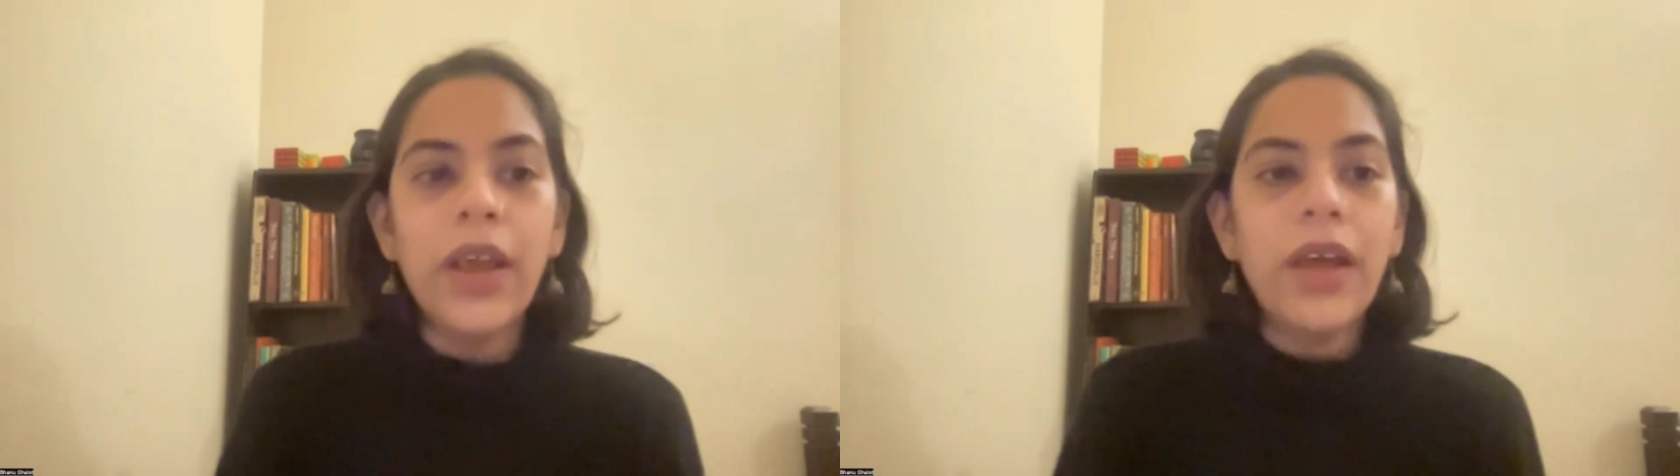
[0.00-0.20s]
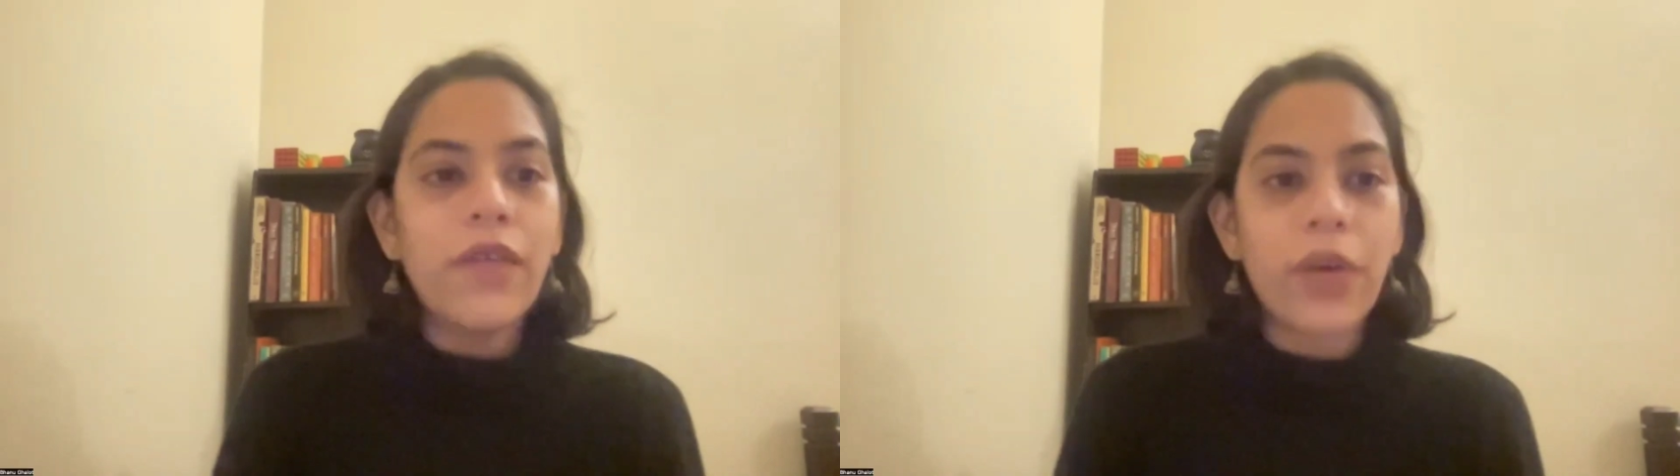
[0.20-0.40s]

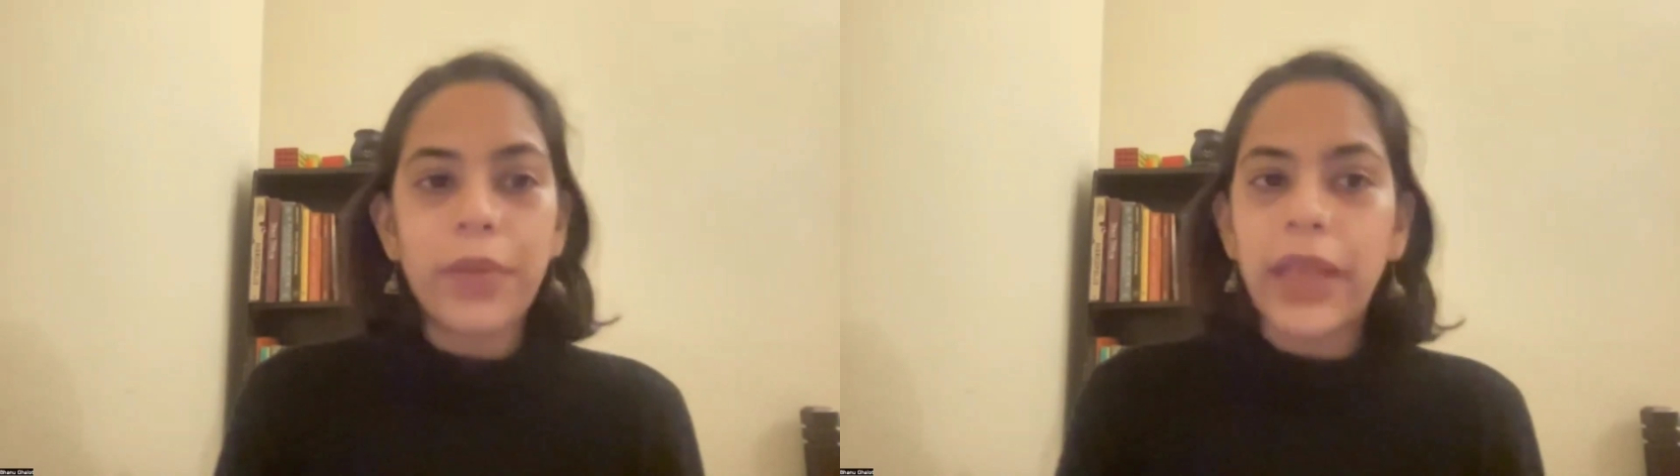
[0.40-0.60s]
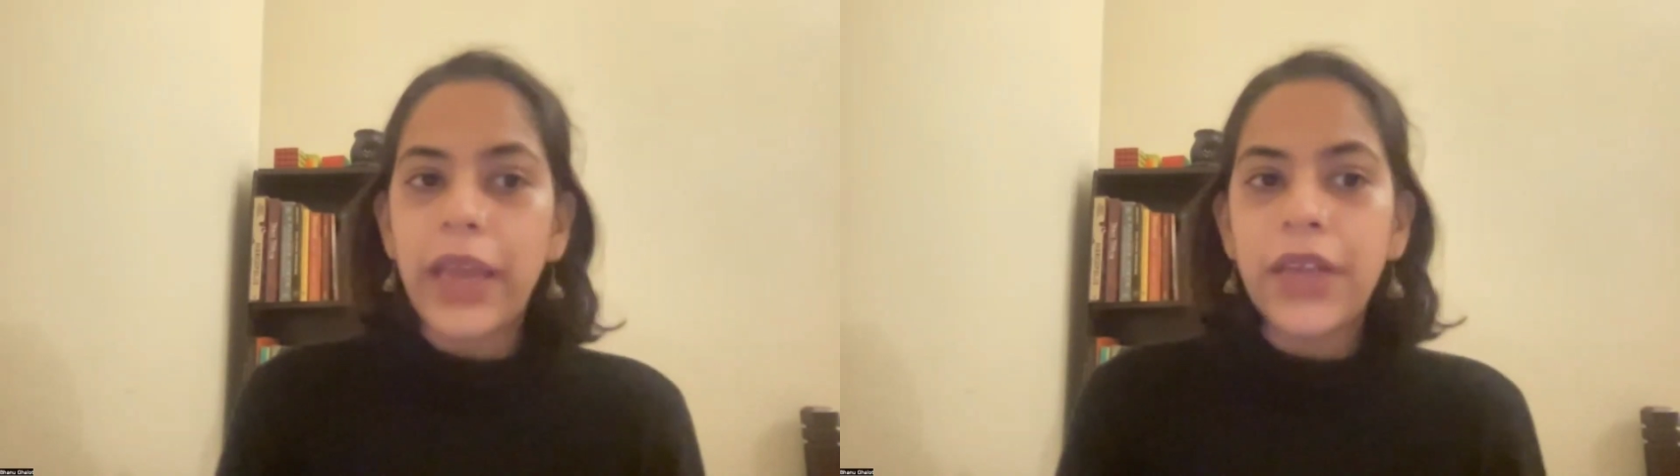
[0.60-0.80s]
From
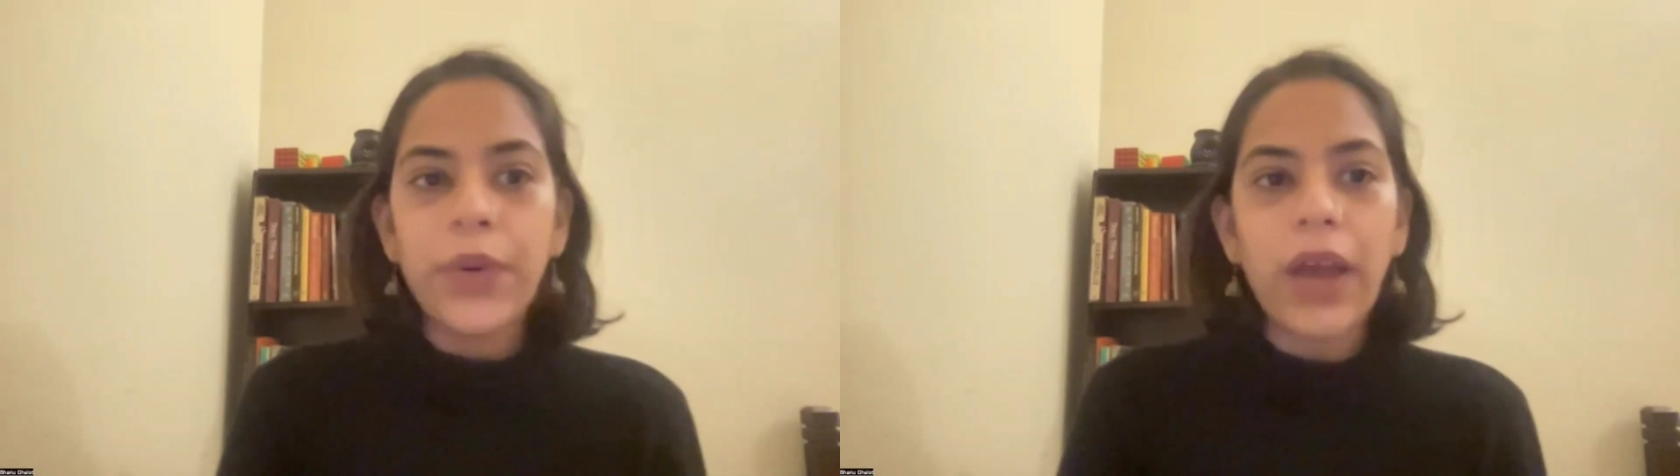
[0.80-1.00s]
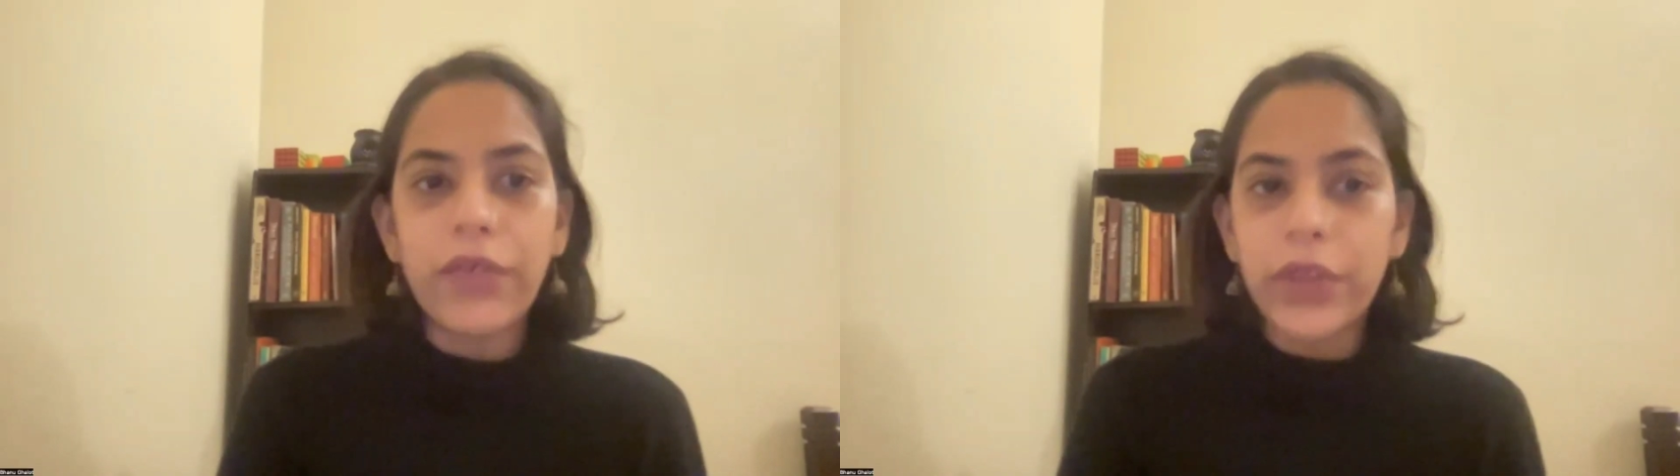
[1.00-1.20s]
there, you
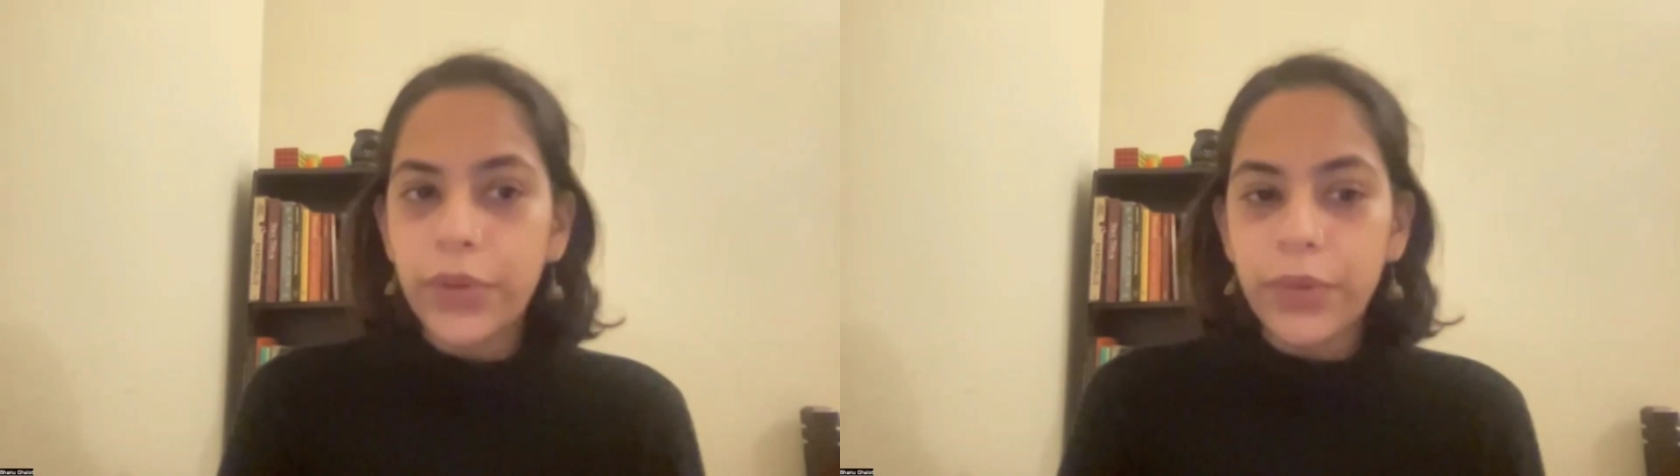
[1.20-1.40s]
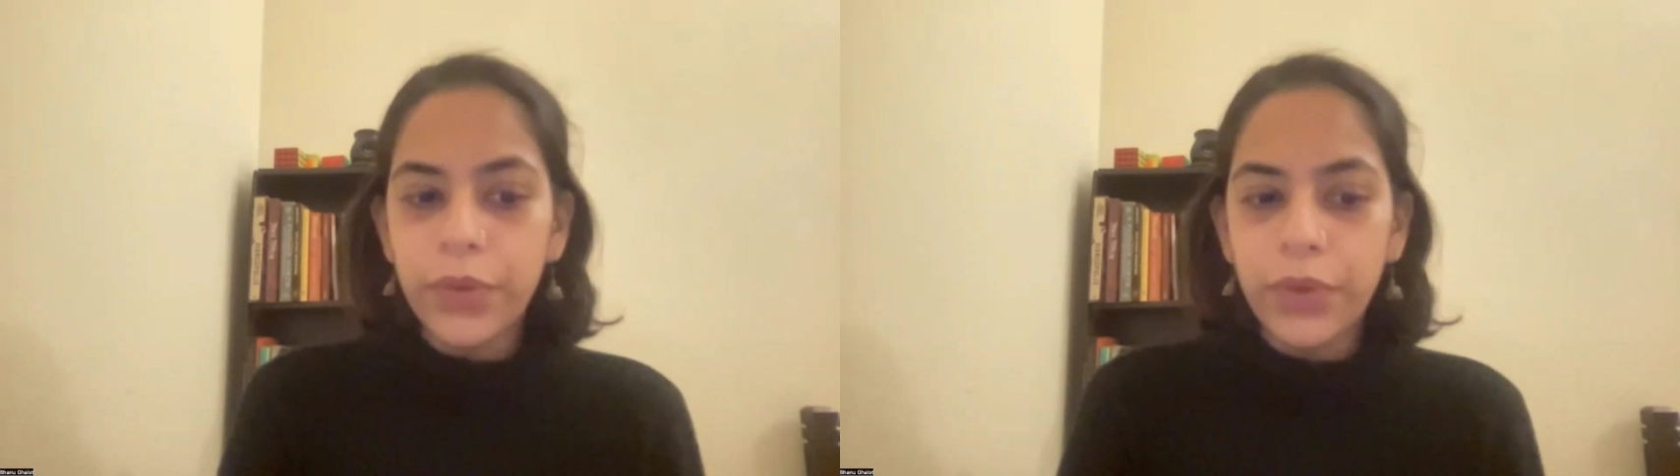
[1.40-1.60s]
have
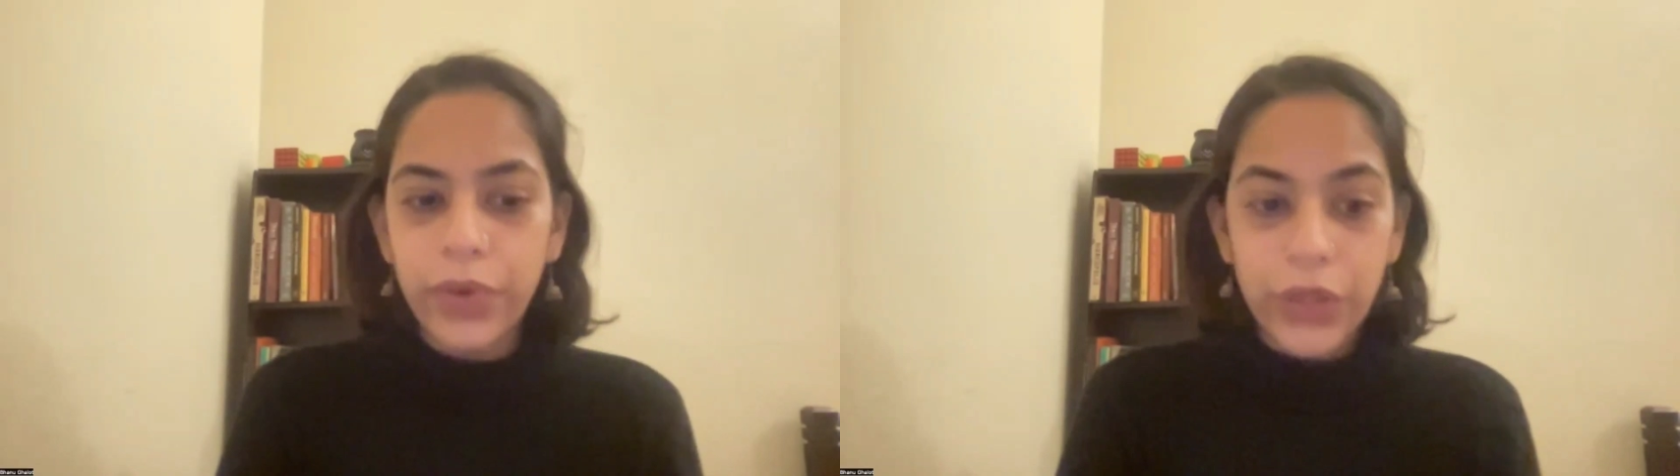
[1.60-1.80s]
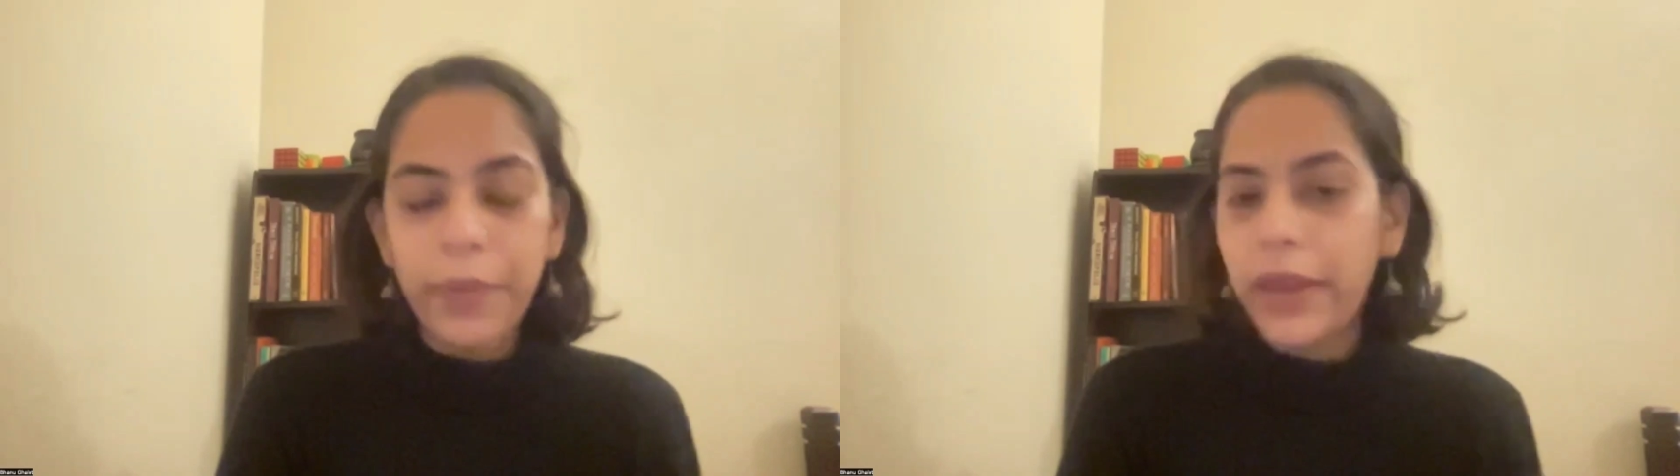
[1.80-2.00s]

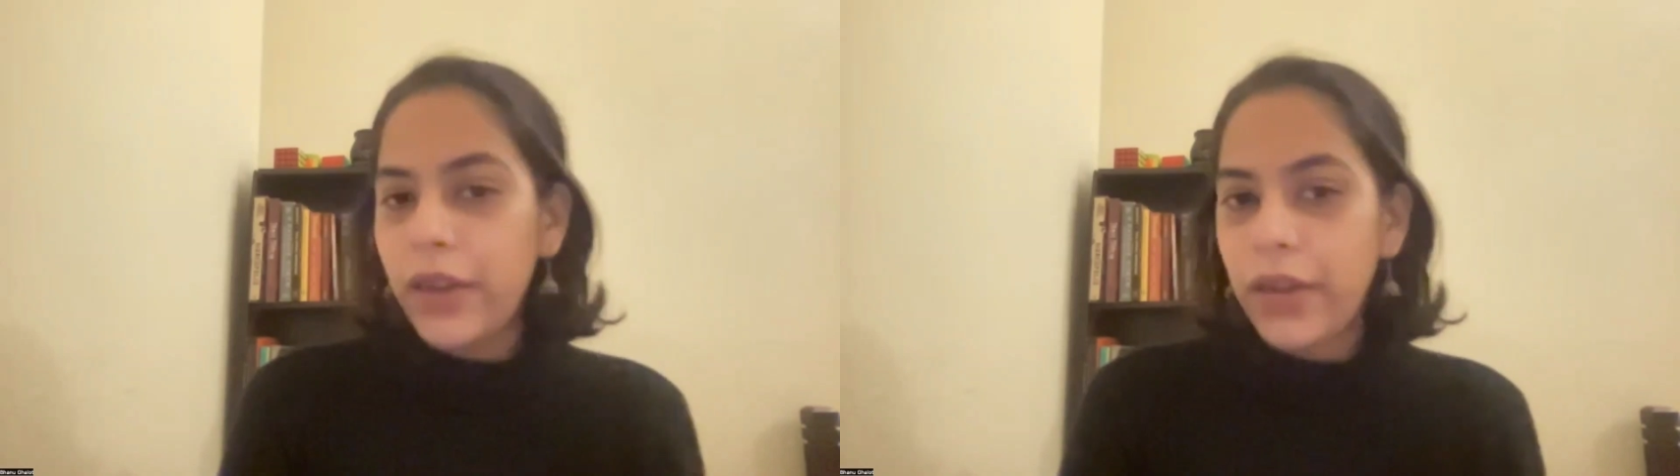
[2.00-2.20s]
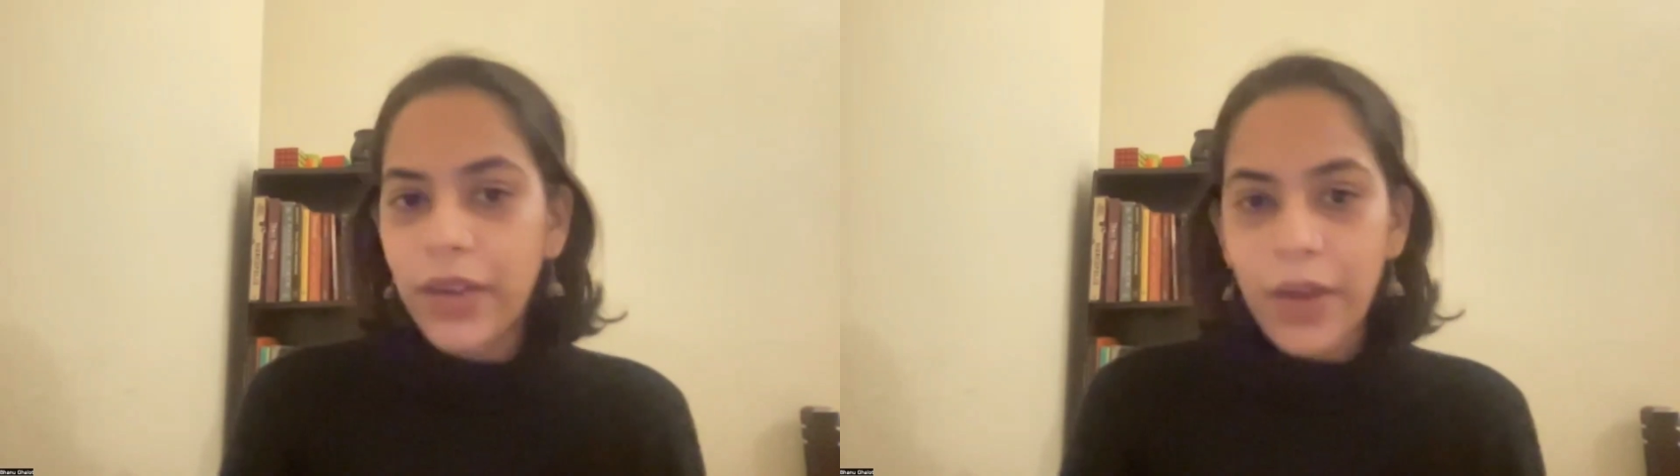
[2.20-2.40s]
Ritu Menon
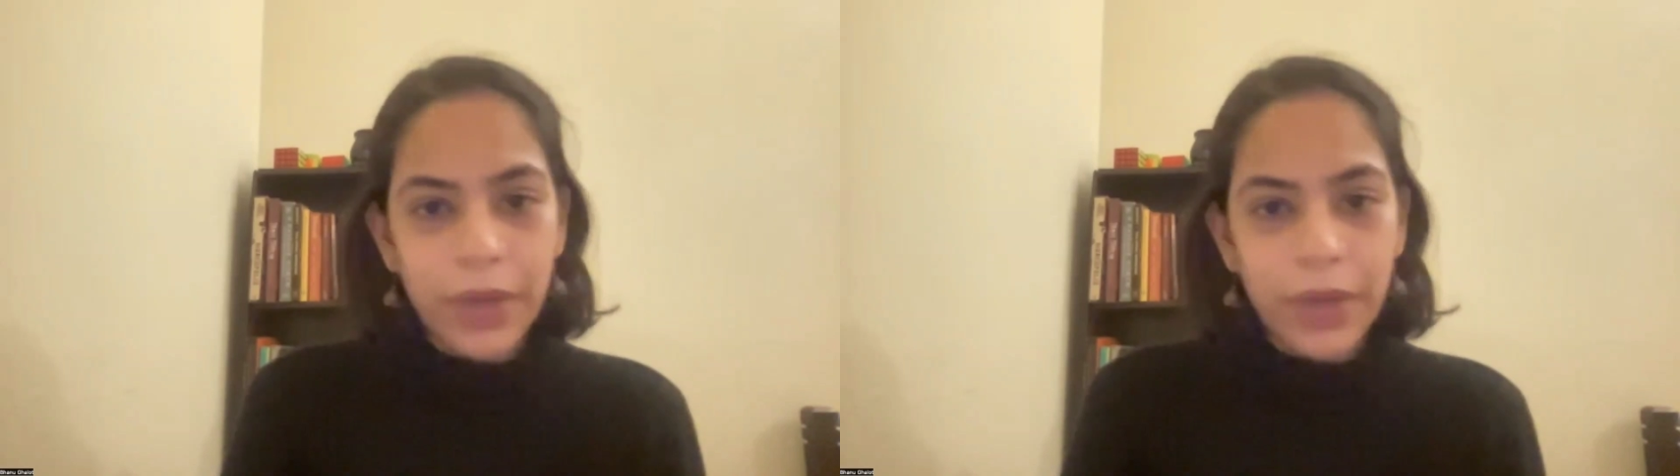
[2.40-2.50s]
and Kamla